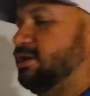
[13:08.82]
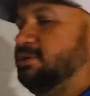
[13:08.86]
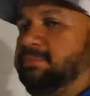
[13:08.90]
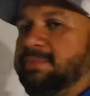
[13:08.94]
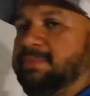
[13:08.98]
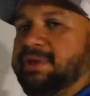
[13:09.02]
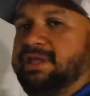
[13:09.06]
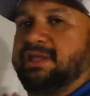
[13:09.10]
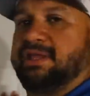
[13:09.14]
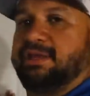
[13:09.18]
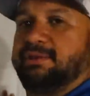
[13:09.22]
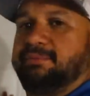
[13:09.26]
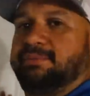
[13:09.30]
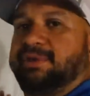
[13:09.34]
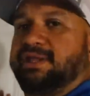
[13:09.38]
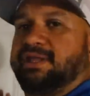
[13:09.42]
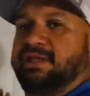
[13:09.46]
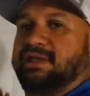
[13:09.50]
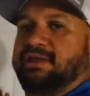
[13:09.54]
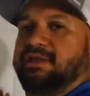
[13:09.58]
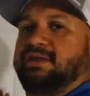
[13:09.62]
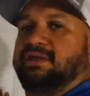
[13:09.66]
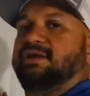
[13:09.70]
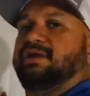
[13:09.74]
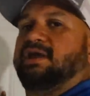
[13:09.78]
our media
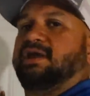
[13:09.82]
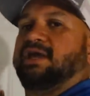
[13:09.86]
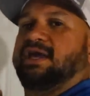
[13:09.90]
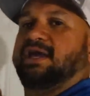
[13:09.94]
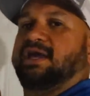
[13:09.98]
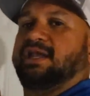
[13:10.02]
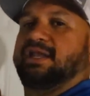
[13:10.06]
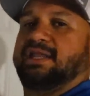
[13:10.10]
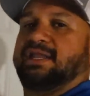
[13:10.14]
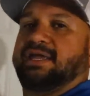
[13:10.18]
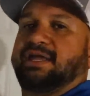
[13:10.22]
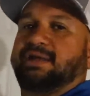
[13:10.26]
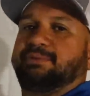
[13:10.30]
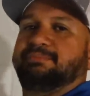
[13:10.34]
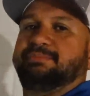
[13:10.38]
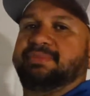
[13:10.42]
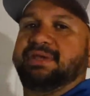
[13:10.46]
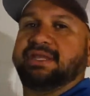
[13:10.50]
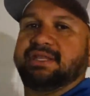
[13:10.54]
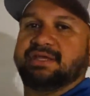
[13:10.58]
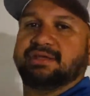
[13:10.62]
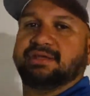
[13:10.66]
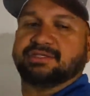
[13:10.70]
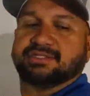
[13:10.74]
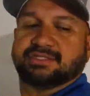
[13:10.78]
meeting. Got a lot of
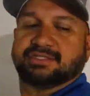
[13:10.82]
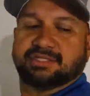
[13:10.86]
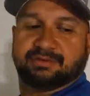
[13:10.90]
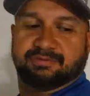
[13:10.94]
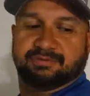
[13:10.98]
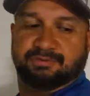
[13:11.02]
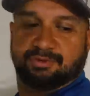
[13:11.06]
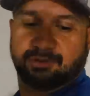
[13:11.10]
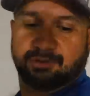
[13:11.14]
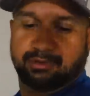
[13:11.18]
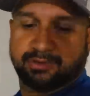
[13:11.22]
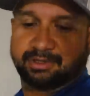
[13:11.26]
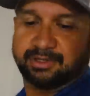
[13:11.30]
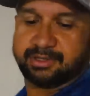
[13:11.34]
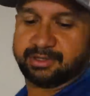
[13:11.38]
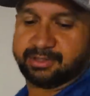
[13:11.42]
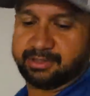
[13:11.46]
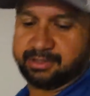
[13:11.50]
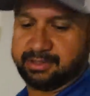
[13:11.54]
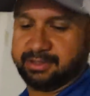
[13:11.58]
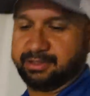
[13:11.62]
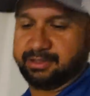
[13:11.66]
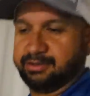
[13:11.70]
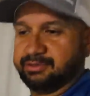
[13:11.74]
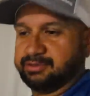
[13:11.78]
media stuff going
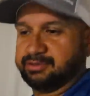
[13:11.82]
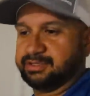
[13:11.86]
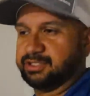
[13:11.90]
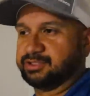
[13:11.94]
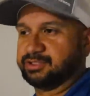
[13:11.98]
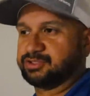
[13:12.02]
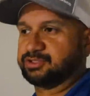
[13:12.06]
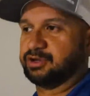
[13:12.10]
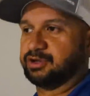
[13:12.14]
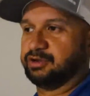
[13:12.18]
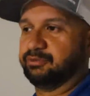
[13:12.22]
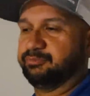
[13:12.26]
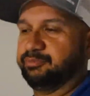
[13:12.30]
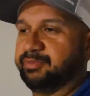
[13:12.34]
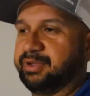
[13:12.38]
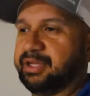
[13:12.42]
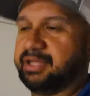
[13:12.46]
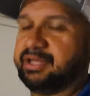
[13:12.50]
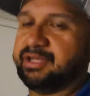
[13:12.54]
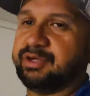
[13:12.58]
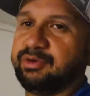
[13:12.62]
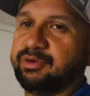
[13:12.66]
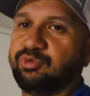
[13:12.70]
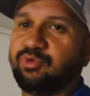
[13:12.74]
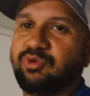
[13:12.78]
on here. Disc Golf
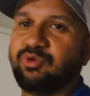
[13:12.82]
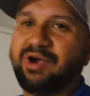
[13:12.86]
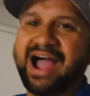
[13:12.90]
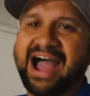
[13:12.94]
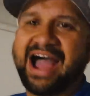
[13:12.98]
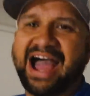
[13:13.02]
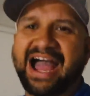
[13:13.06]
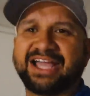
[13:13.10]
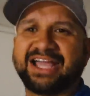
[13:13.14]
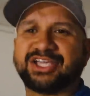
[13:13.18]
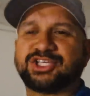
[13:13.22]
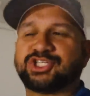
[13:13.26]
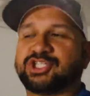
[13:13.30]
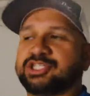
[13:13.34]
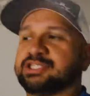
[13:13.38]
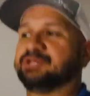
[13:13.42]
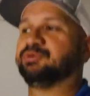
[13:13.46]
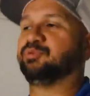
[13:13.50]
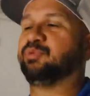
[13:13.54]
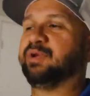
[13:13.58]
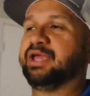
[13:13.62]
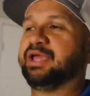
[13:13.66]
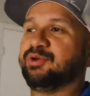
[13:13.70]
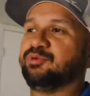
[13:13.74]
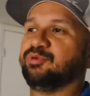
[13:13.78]
Media
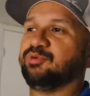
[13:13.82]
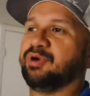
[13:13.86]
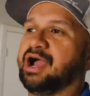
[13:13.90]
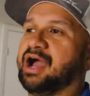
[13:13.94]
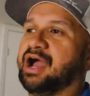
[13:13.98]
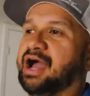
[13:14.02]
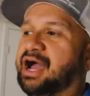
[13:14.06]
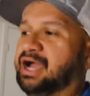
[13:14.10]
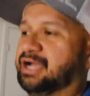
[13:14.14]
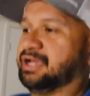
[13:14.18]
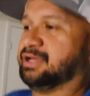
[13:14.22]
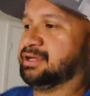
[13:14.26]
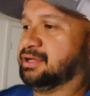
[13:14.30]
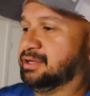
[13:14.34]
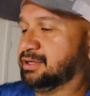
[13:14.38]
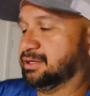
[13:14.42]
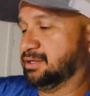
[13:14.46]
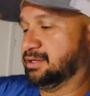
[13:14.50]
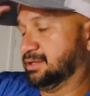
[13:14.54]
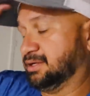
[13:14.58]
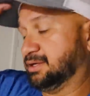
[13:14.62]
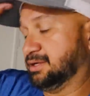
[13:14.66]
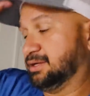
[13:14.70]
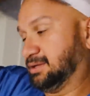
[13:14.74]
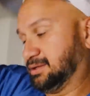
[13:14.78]
rocks. we rock.
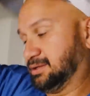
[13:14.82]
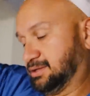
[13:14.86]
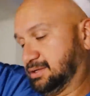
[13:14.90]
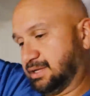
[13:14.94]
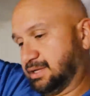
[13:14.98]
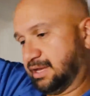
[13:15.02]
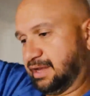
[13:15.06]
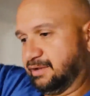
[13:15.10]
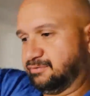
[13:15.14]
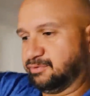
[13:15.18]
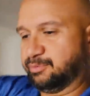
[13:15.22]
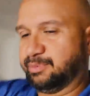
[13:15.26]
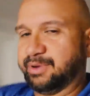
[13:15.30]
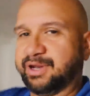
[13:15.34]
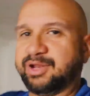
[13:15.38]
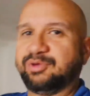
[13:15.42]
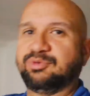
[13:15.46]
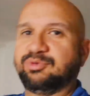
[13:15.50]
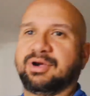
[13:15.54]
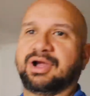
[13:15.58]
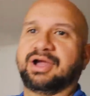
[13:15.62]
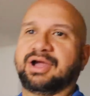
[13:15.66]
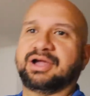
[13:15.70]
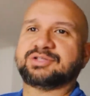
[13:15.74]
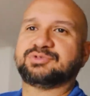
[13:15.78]
Everybody
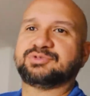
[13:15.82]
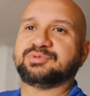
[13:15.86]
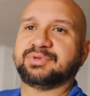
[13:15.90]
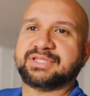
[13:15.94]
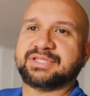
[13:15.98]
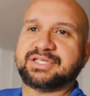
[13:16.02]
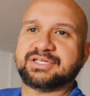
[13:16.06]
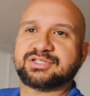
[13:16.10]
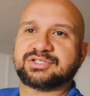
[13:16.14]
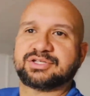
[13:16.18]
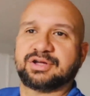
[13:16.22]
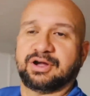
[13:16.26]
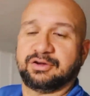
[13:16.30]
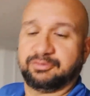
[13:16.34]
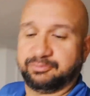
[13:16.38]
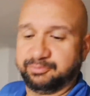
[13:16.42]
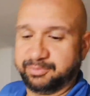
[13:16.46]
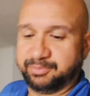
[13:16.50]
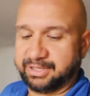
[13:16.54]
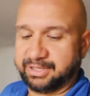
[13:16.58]
rocks with Disc Golf